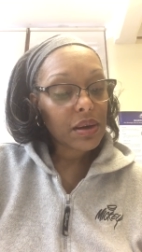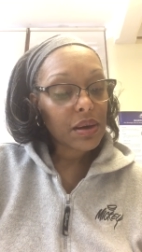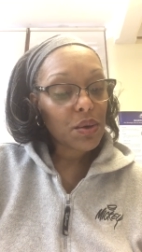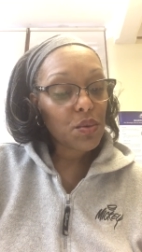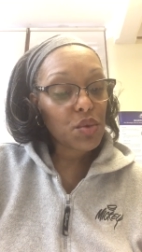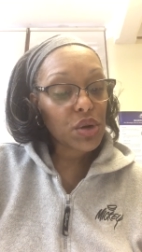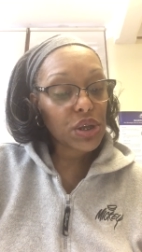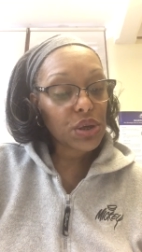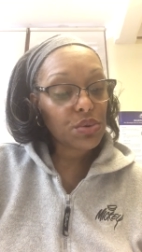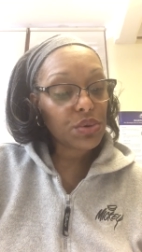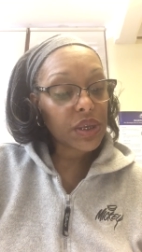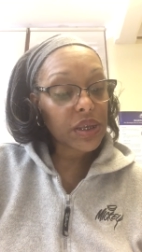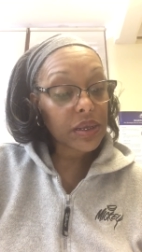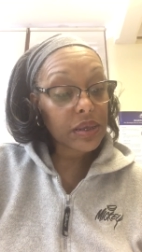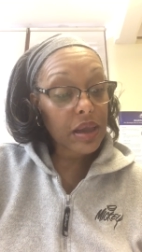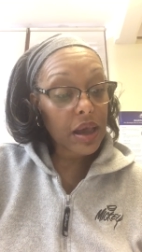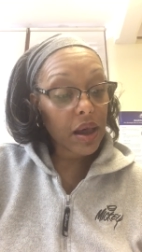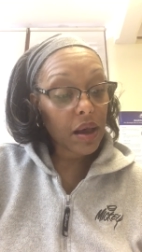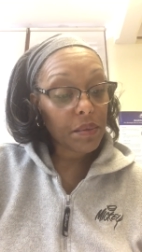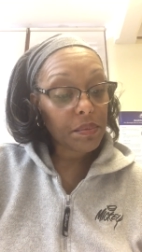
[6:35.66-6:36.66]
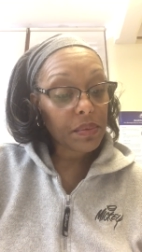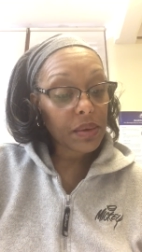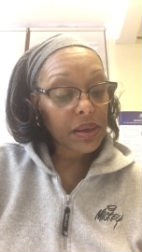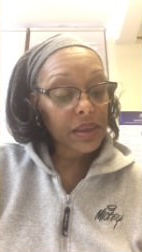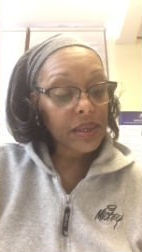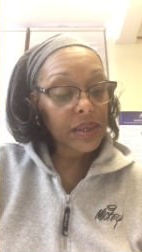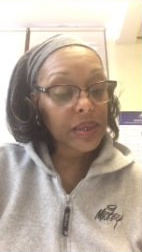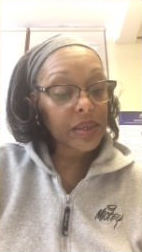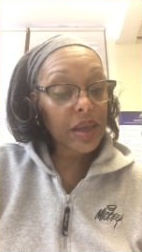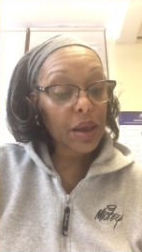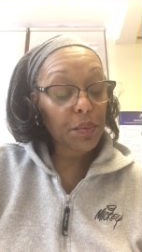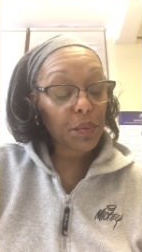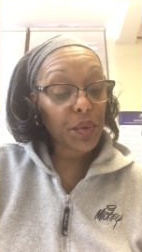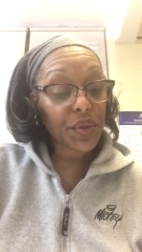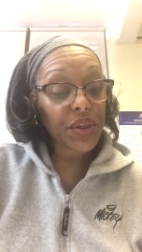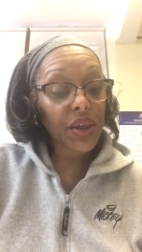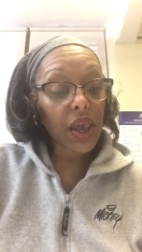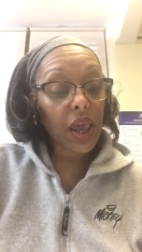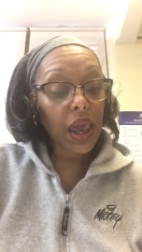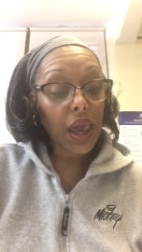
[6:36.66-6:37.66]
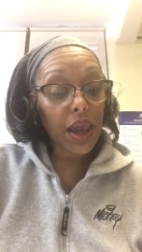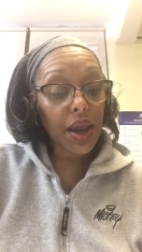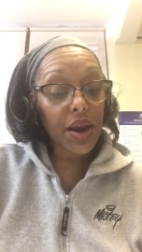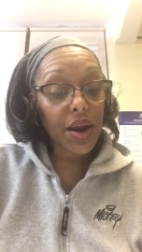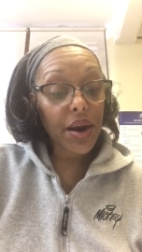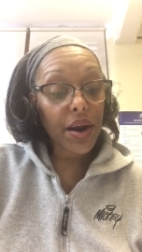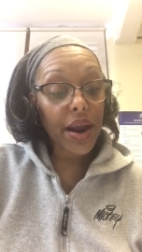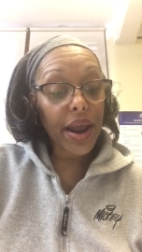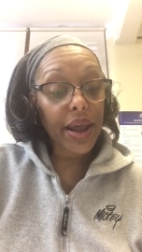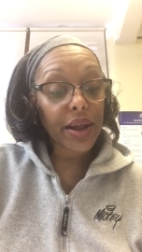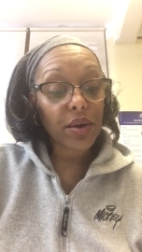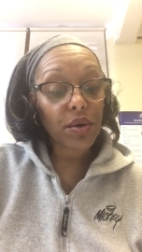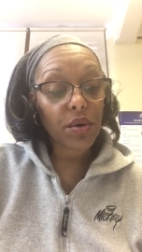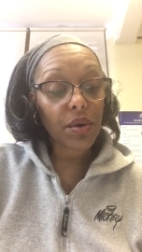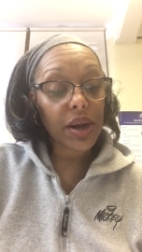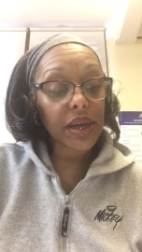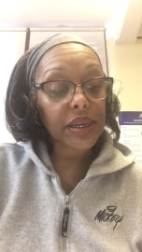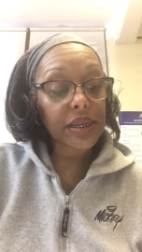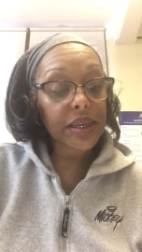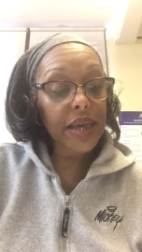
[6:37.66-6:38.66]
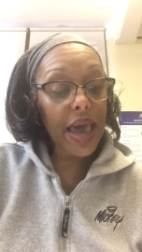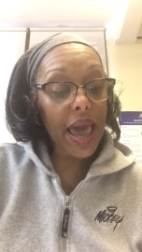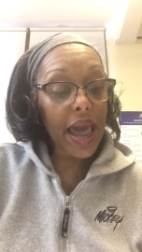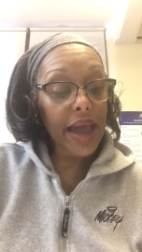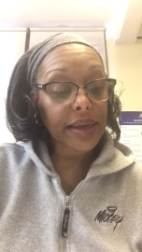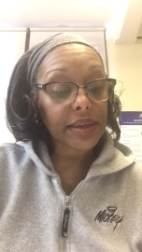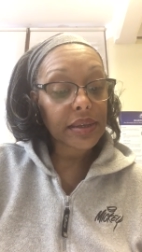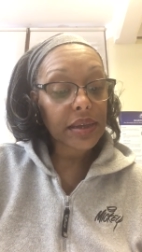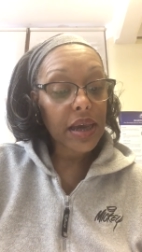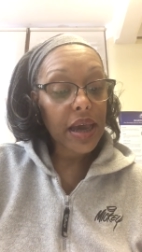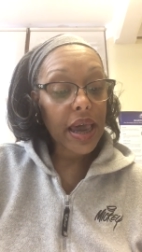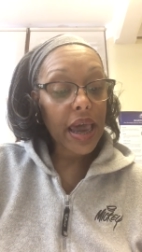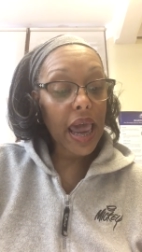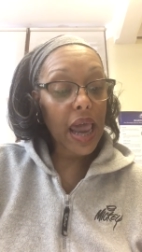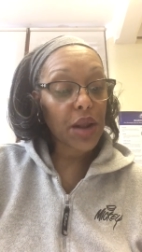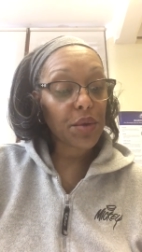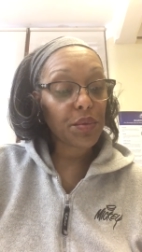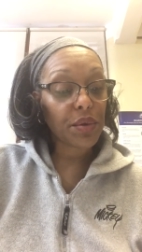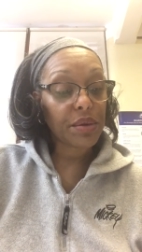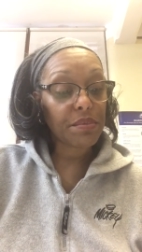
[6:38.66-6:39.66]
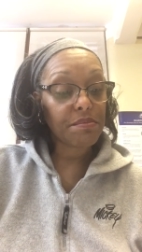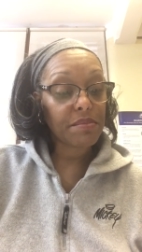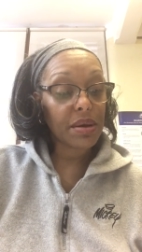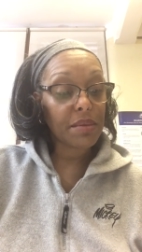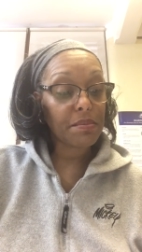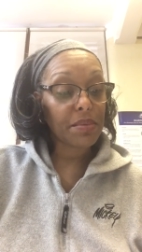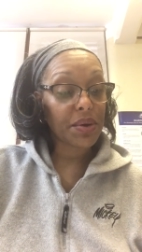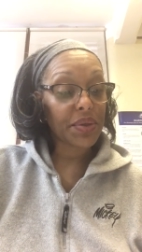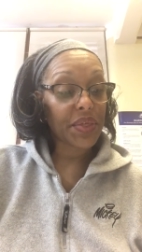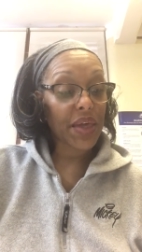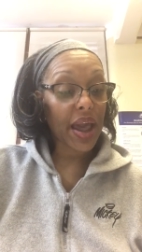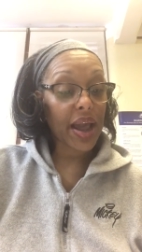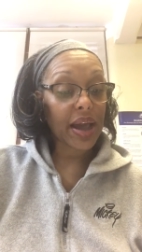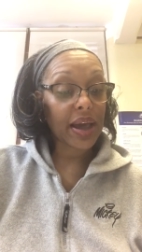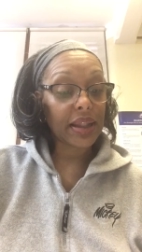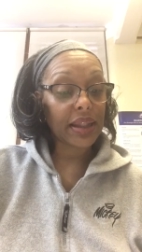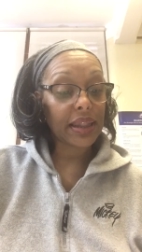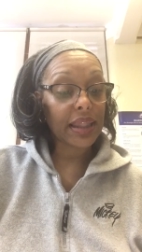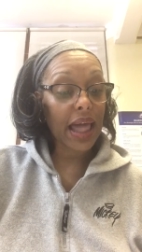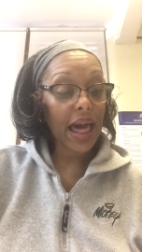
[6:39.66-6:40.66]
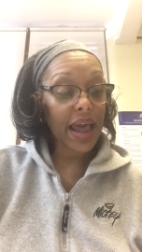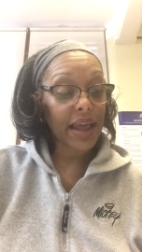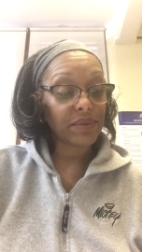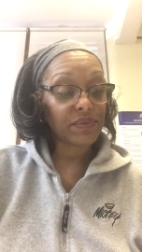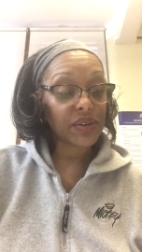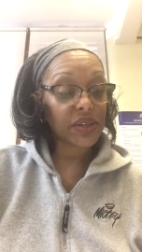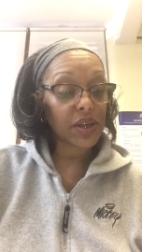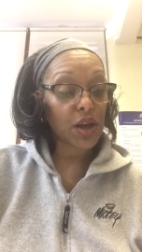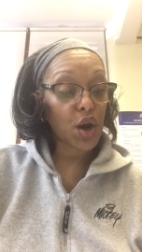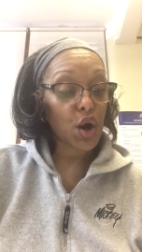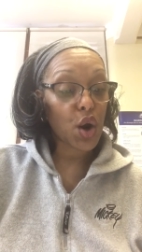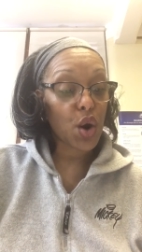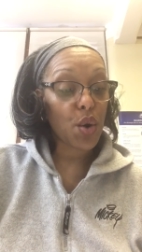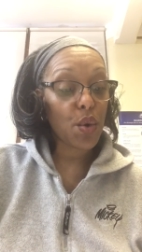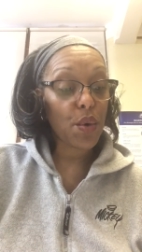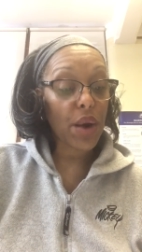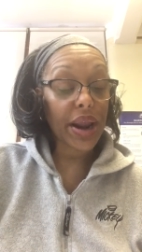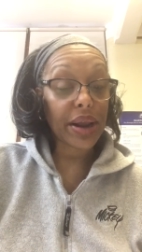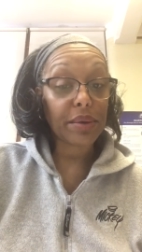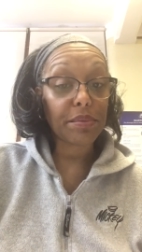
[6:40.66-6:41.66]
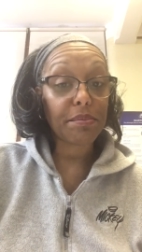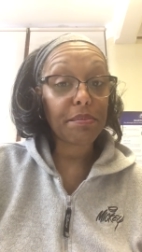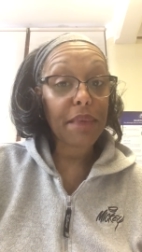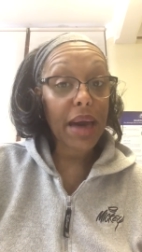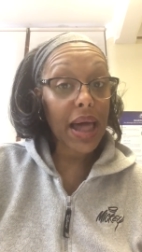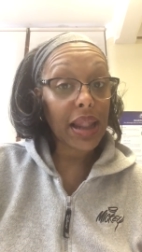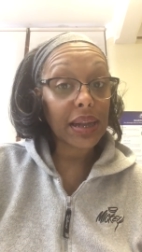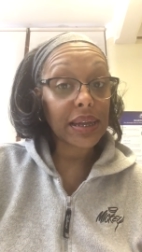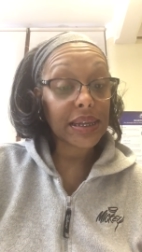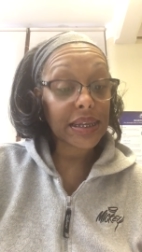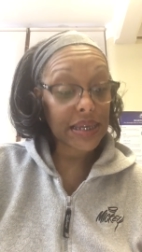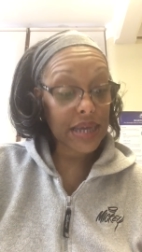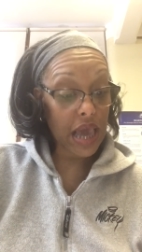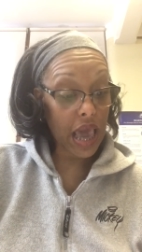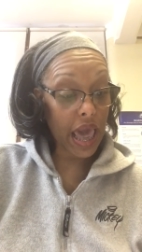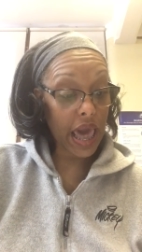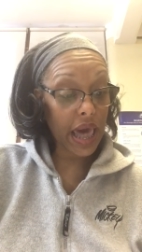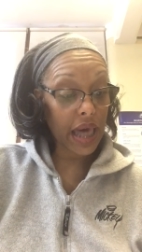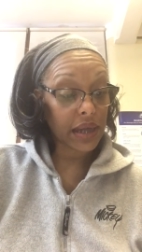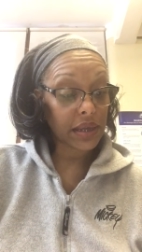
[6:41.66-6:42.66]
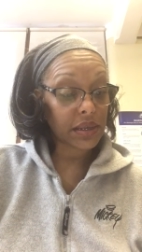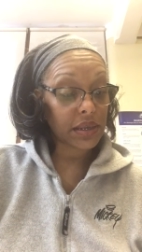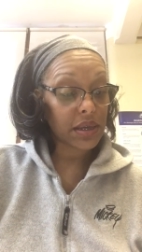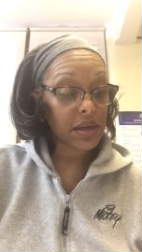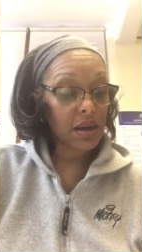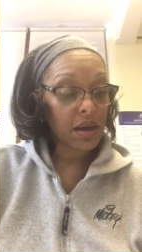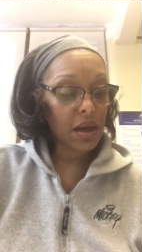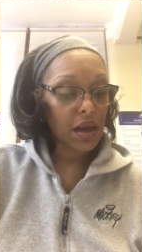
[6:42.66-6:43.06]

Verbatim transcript: when you step, step with care and great tact, and remember that life's a great balancing act.